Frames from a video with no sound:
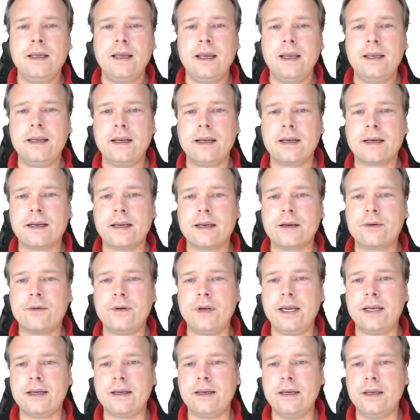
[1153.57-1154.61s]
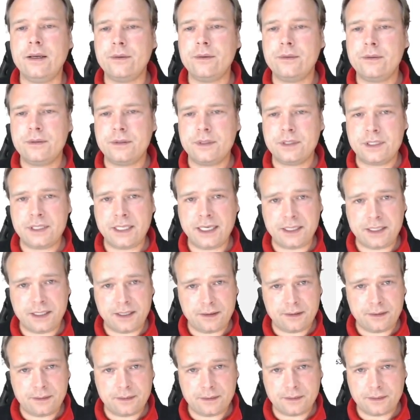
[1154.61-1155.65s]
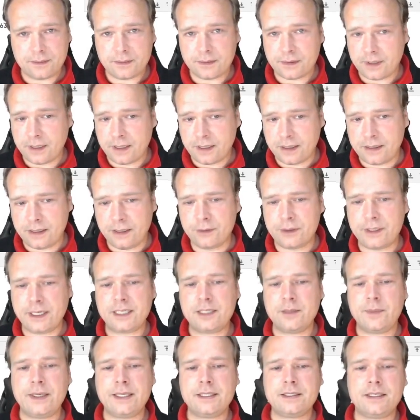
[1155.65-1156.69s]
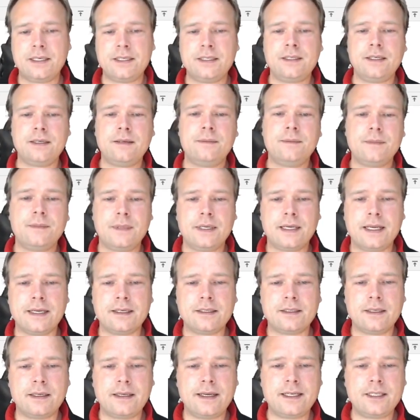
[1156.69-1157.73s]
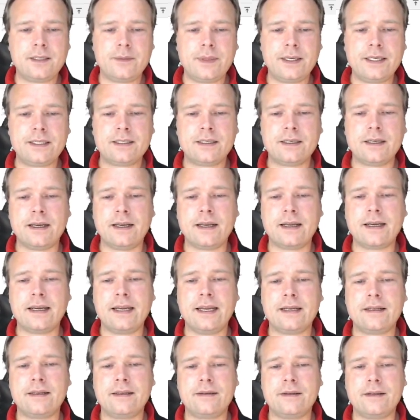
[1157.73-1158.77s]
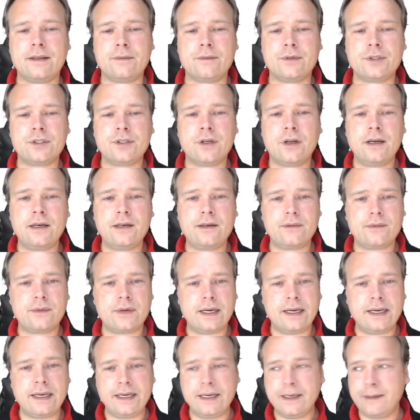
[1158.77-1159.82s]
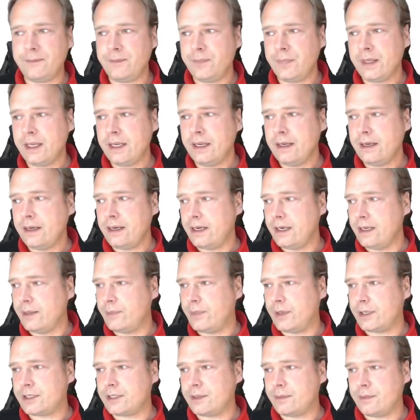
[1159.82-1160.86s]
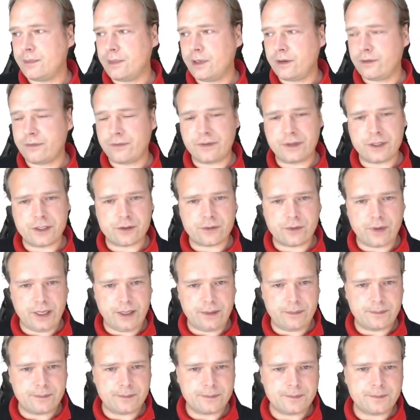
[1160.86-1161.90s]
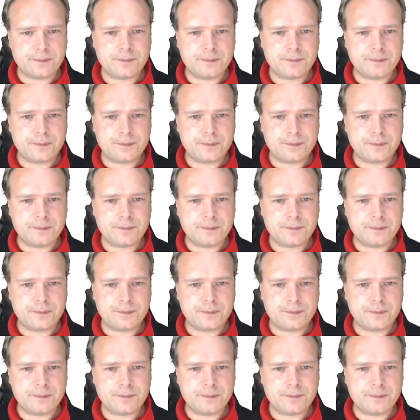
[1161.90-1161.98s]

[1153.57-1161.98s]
And then I can create a new session, a new database session against the database, and then I get the result right here in the bottom of the screen.